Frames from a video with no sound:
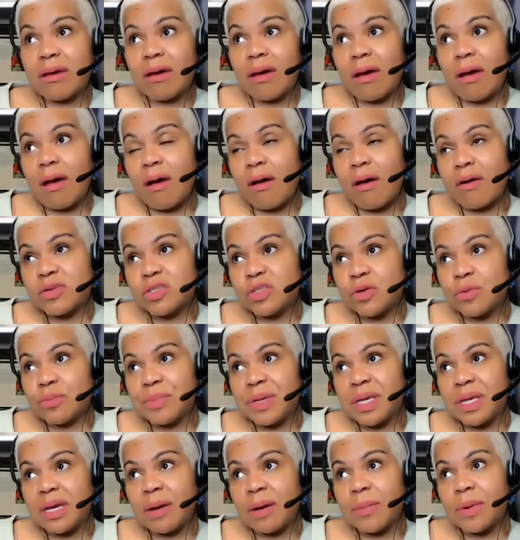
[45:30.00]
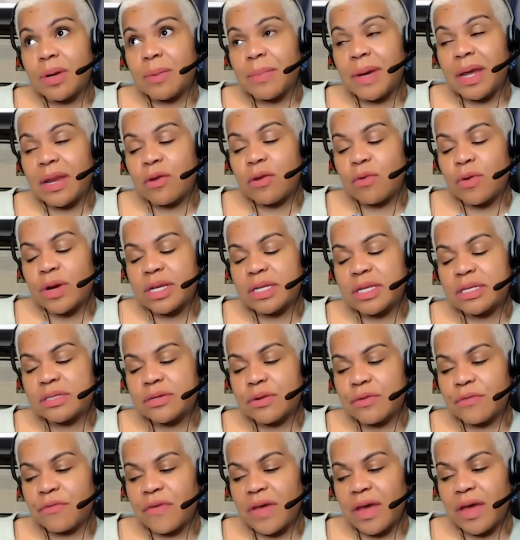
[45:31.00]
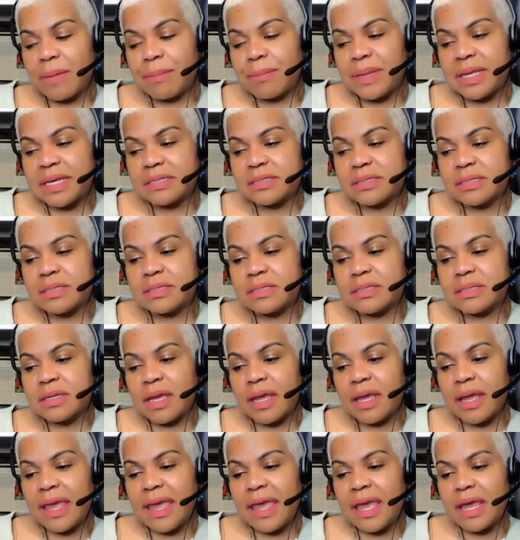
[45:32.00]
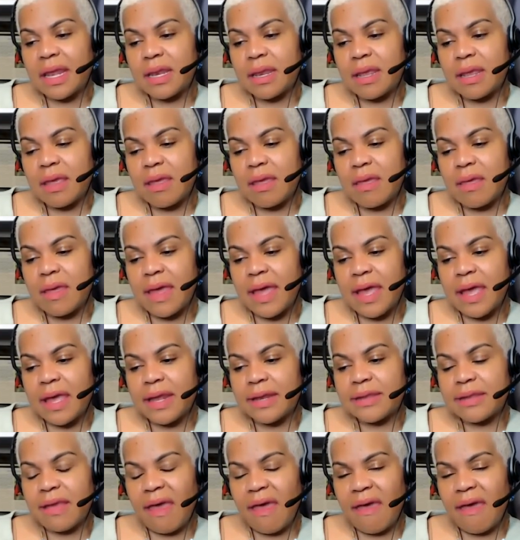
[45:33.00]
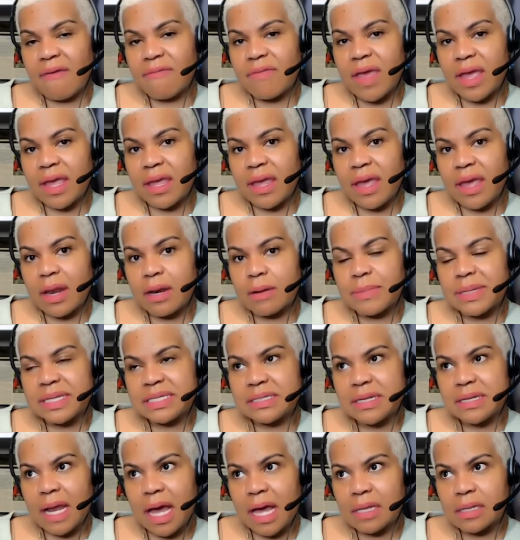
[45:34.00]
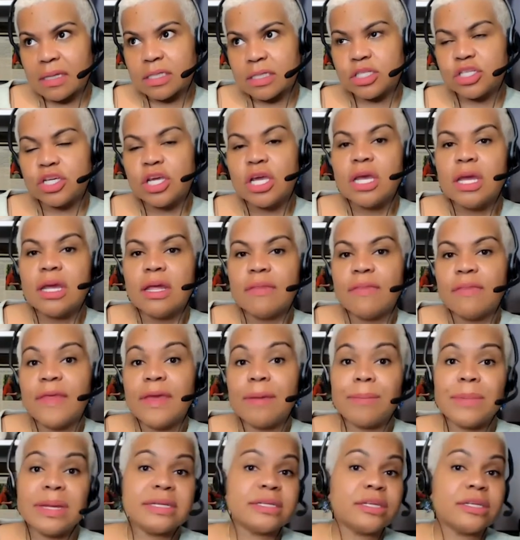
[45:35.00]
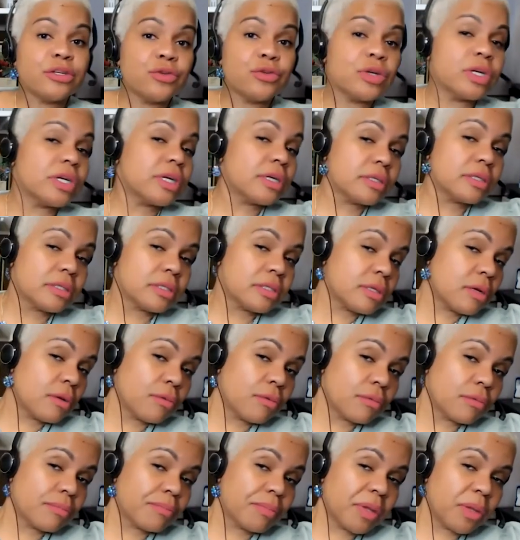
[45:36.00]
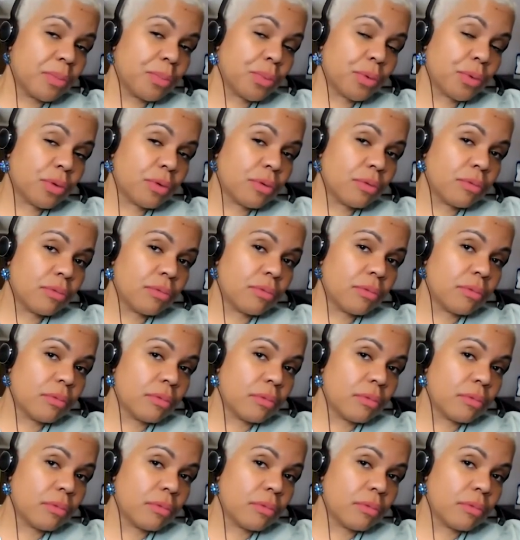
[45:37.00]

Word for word: uh, also becoming a minority certified business and, and to have that cannabis knowledge, that means that you can consult people,